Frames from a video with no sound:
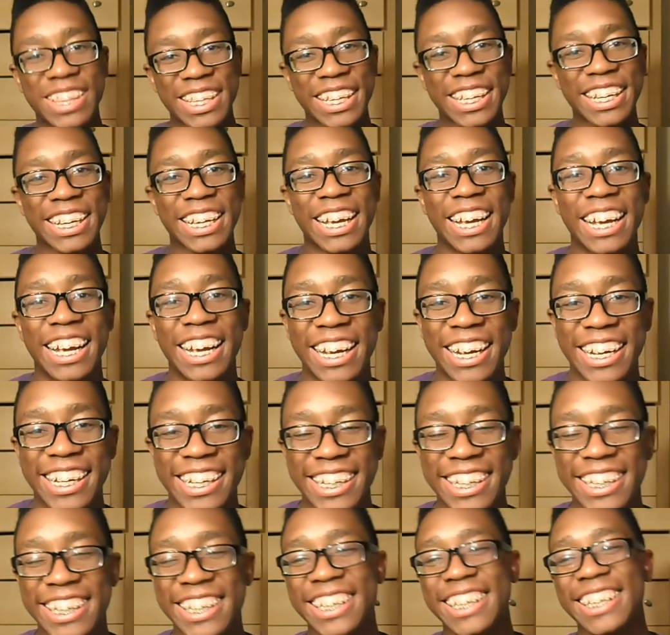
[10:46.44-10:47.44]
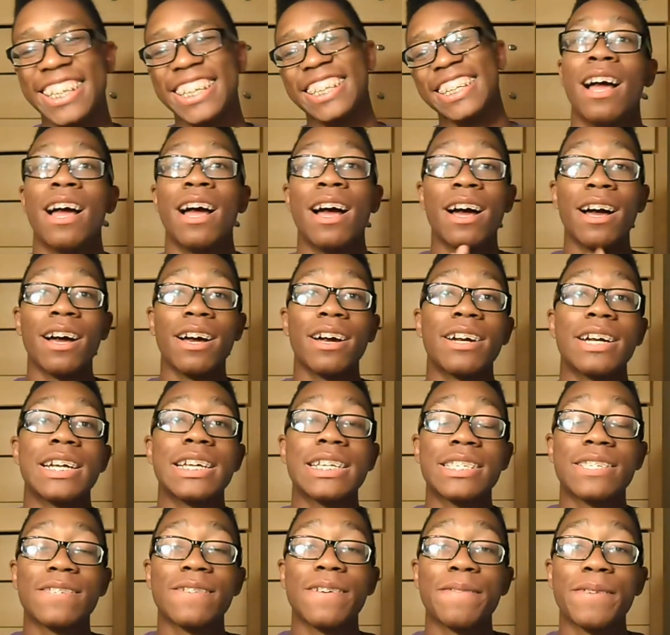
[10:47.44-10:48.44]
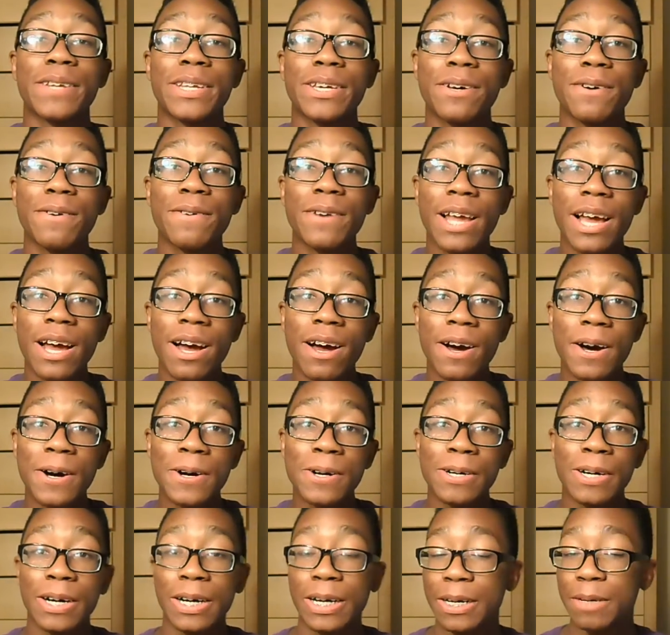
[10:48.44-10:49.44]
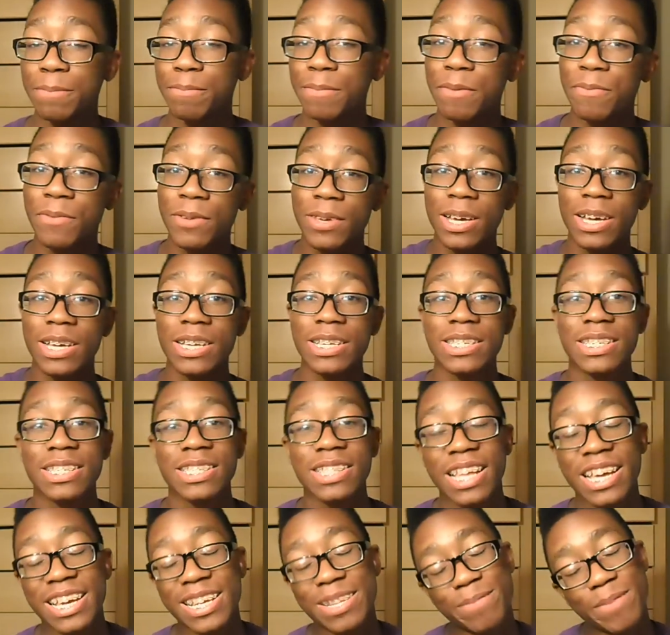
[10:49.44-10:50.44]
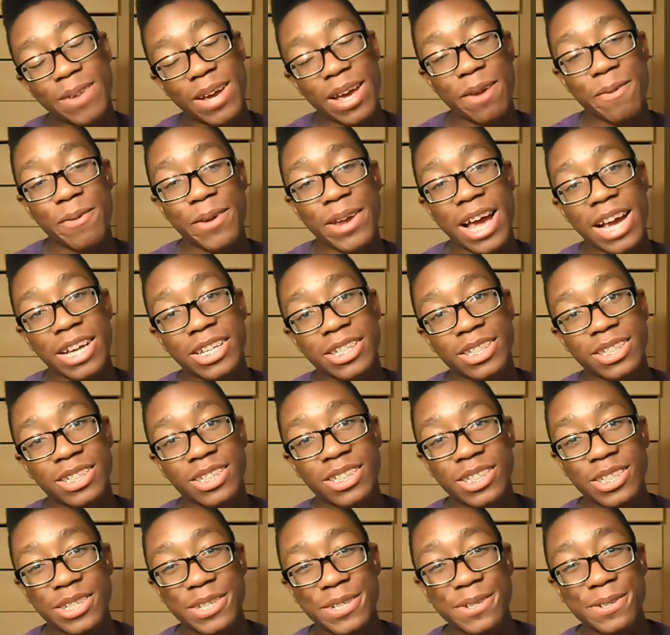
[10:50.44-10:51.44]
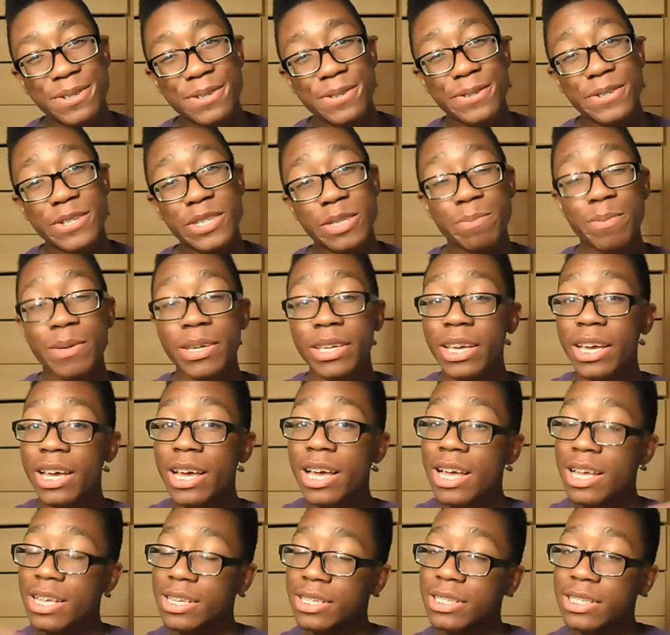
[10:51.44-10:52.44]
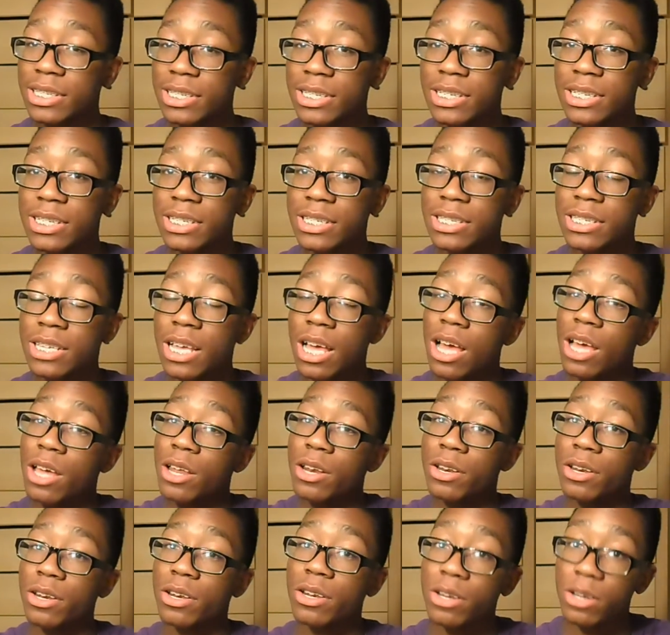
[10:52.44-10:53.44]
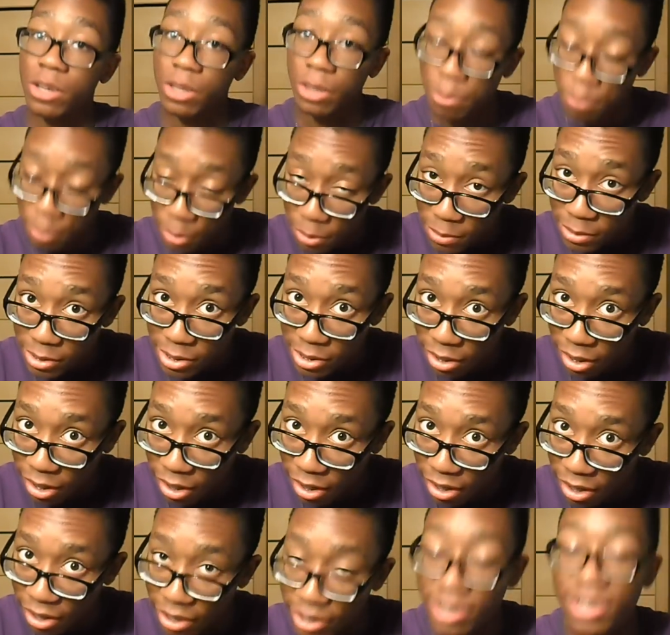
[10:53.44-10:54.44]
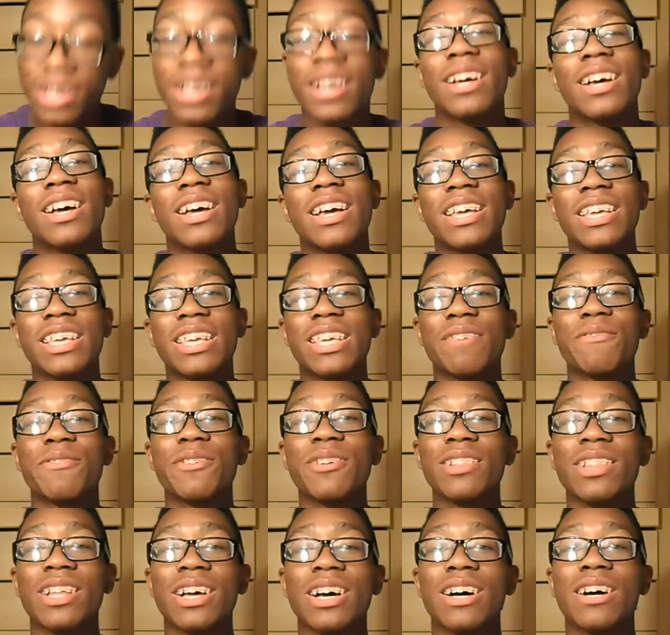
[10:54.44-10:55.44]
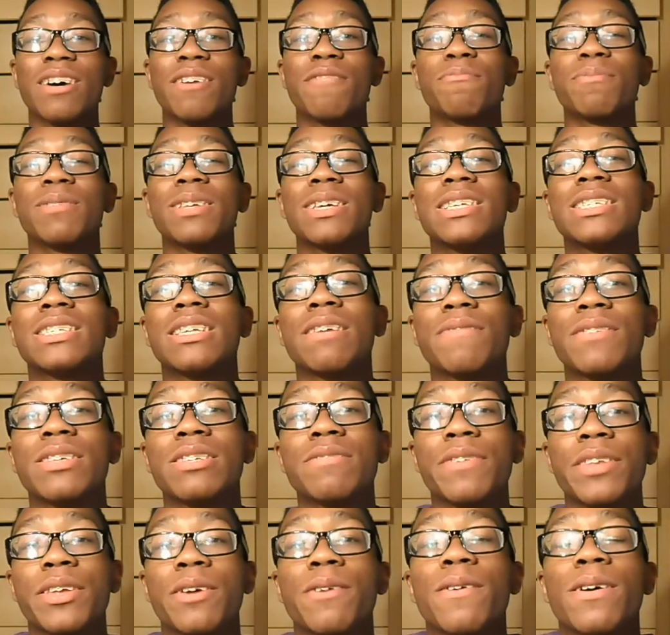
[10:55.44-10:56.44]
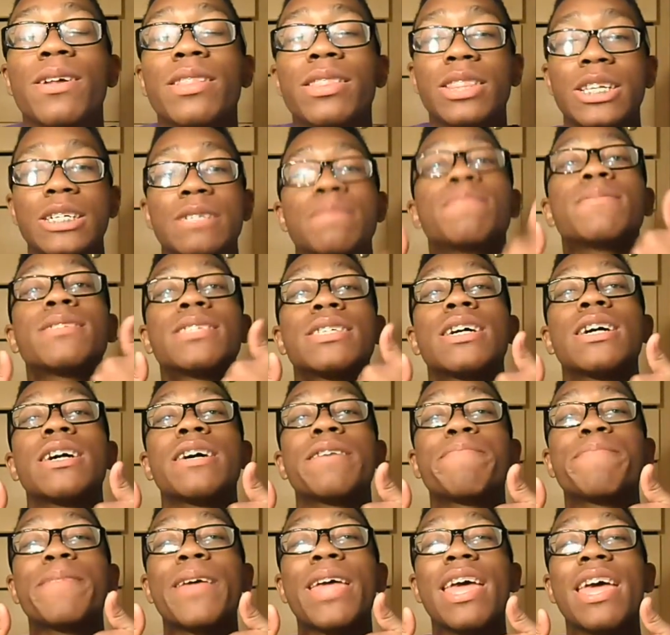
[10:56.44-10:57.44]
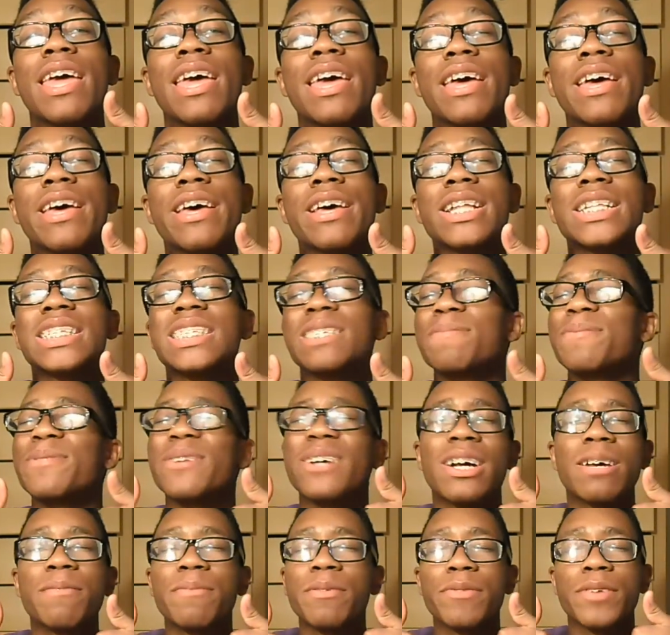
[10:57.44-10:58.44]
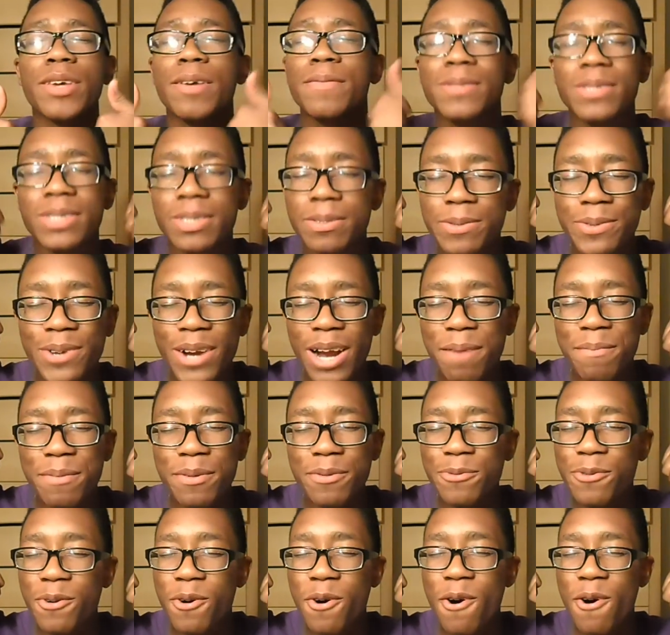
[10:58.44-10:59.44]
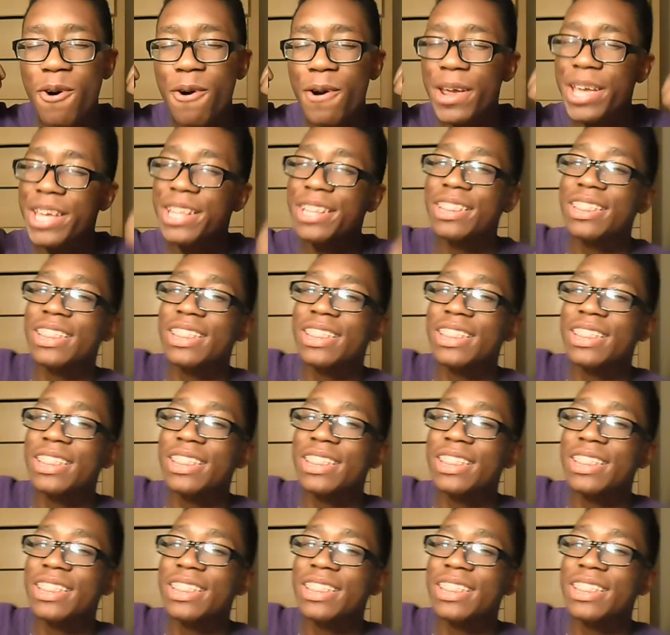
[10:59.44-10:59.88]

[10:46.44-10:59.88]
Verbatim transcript: out with it. All right, so I'm gonna go now. If you guys liked my reaction to Spica S's debut song, Give Your Love, please give this video a thumbs up and subscribe if you haven't subscribed before,